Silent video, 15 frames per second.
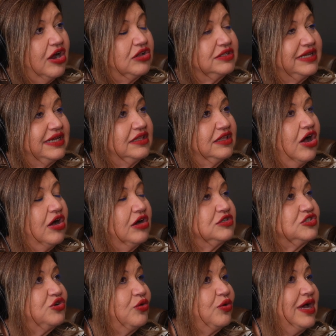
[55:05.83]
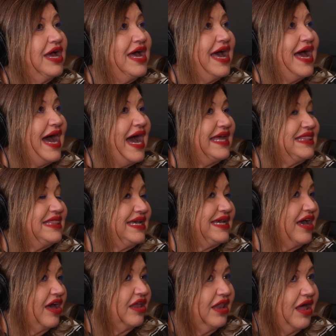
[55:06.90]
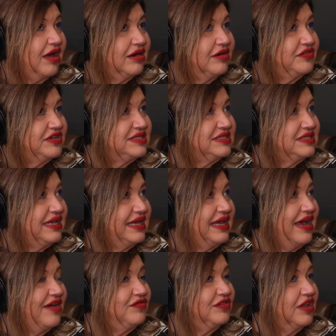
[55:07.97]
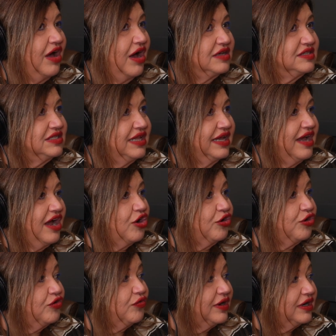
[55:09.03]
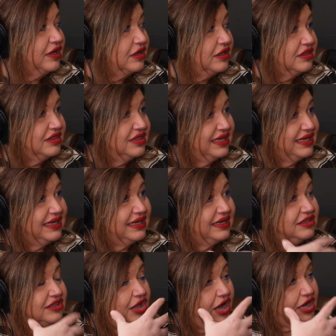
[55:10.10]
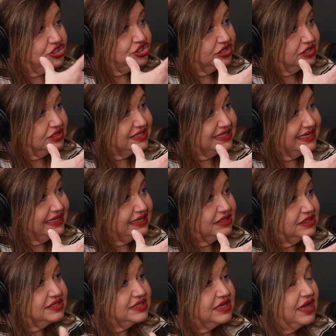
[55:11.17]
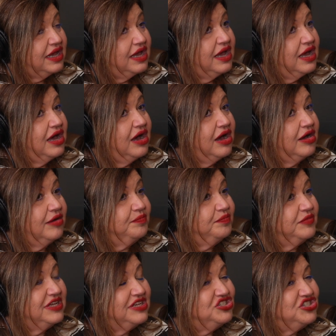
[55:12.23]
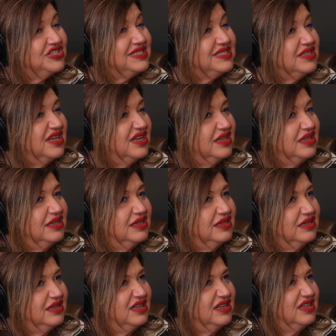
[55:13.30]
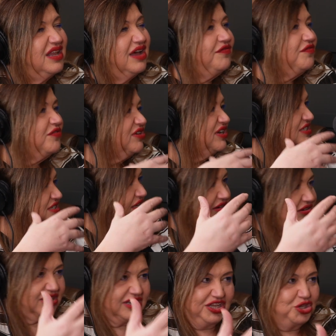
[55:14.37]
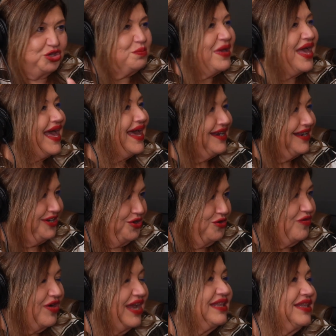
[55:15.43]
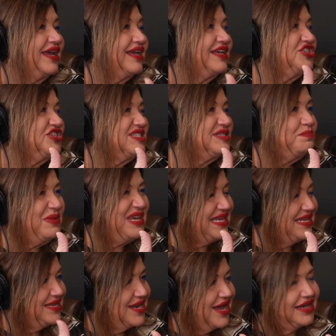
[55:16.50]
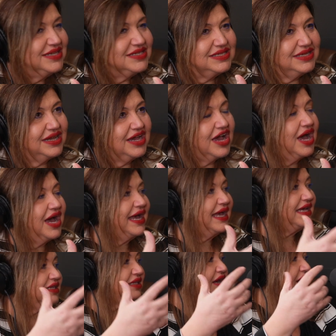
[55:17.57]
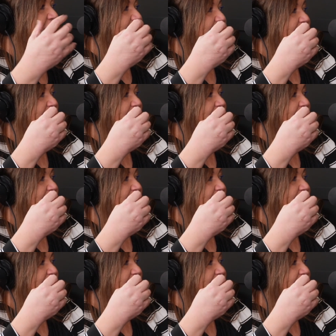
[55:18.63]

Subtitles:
it, all day long. So I think a lot of us have lost like our critical thinking, logical skills, and just love for each other and humanity, right? Like, just be nice and kind,